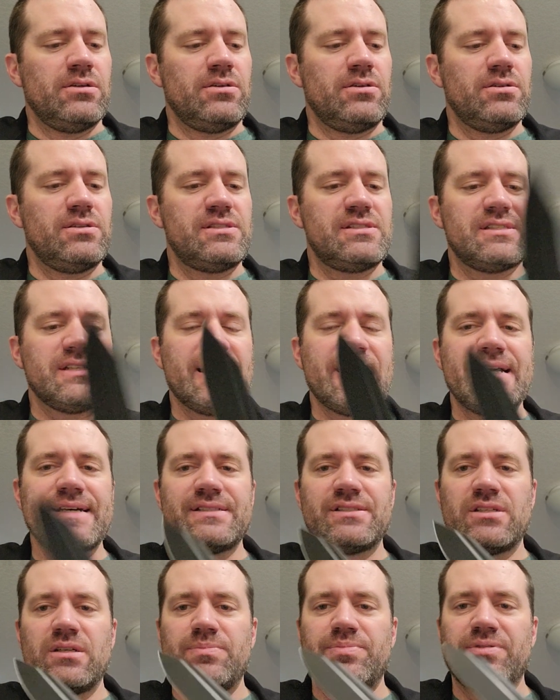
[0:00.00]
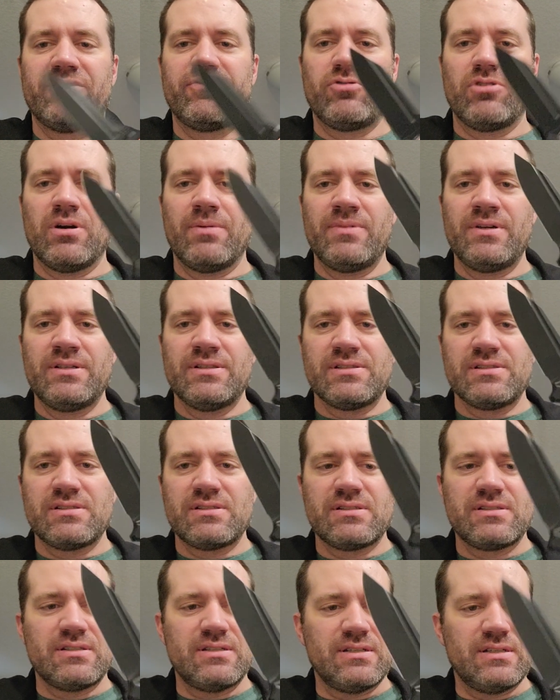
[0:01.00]
good size, good
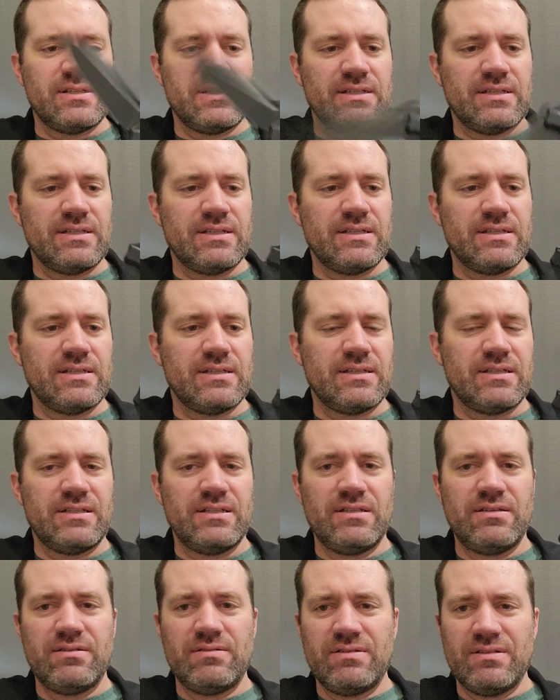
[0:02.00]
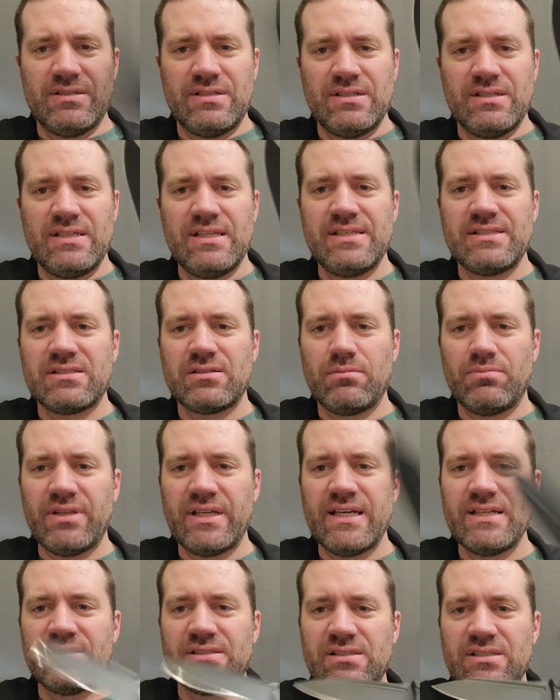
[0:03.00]
performance, decent
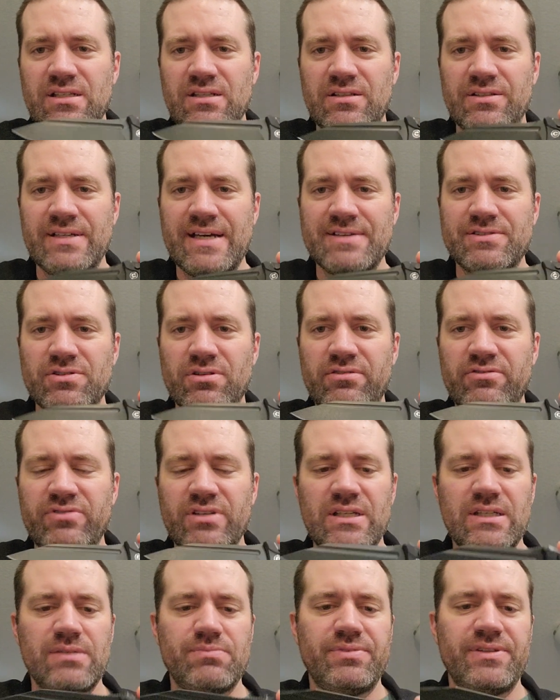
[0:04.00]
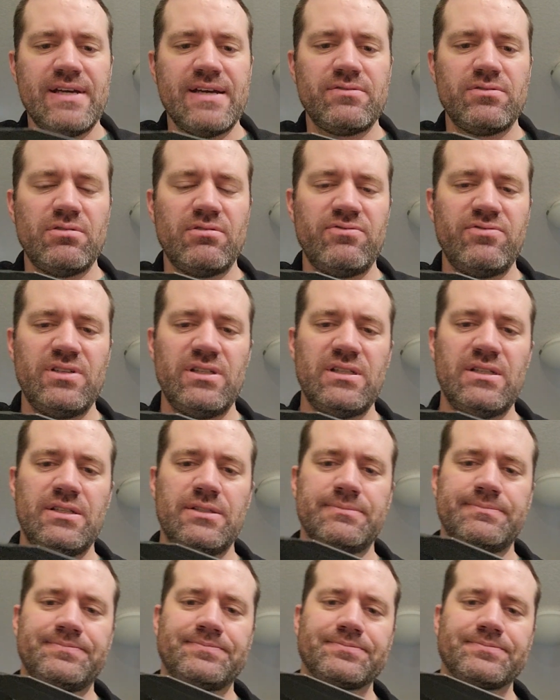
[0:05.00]
blade steel, Nitro V. Nitro V,